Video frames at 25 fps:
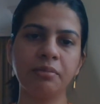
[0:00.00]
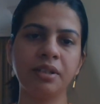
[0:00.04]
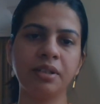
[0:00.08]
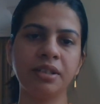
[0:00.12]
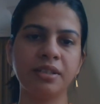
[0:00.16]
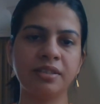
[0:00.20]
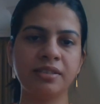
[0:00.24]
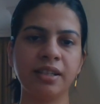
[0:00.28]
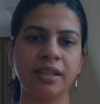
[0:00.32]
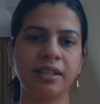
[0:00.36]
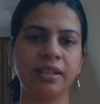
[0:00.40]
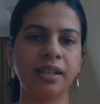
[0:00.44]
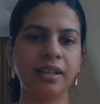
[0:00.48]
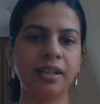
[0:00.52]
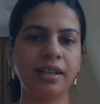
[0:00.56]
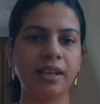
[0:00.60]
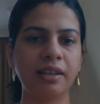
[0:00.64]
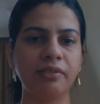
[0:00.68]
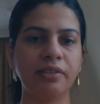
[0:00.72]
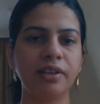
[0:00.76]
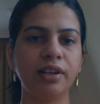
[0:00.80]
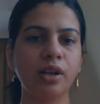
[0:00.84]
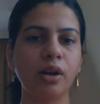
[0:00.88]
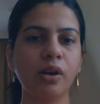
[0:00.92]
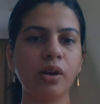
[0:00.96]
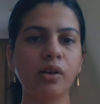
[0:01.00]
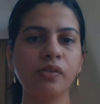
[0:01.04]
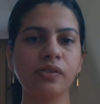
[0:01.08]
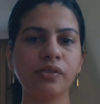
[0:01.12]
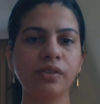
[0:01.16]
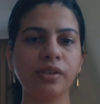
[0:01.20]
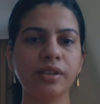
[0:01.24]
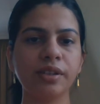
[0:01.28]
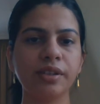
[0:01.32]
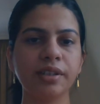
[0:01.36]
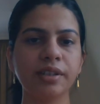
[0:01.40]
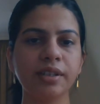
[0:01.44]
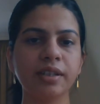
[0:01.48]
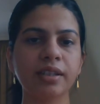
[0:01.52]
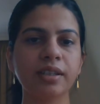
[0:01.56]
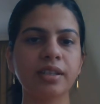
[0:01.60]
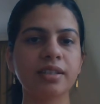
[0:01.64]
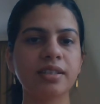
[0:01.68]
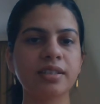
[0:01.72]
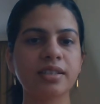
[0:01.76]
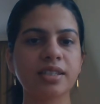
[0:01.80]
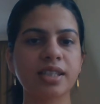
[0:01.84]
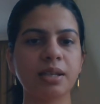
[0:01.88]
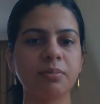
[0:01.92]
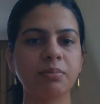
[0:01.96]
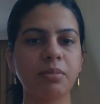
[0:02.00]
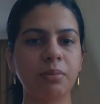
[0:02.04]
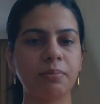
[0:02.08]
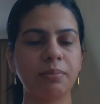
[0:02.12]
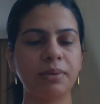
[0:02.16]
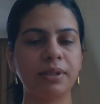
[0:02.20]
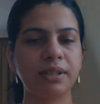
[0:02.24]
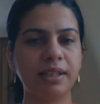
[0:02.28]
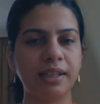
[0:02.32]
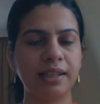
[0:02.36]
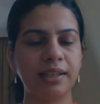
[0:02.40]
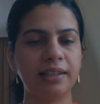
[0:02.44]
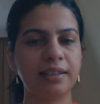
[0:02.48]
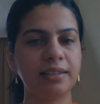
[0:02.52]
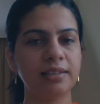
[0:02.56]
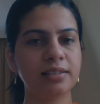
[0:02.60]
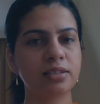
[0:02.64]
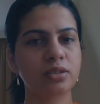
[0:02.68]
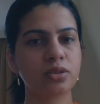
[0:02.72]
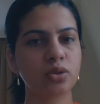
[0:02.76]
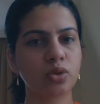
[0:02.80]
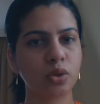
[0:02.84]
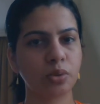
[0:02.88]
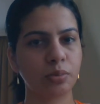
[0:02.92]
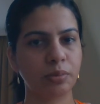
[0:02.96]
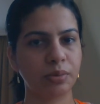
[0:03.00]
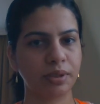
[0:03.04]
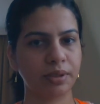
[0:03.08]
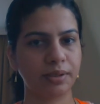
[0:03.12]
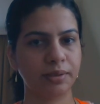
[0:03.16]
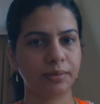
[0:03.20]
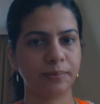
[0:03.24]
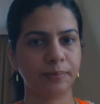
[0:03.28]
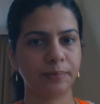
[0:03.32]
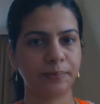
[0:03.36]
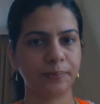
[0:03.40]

This is at the level of subepithelial stroma.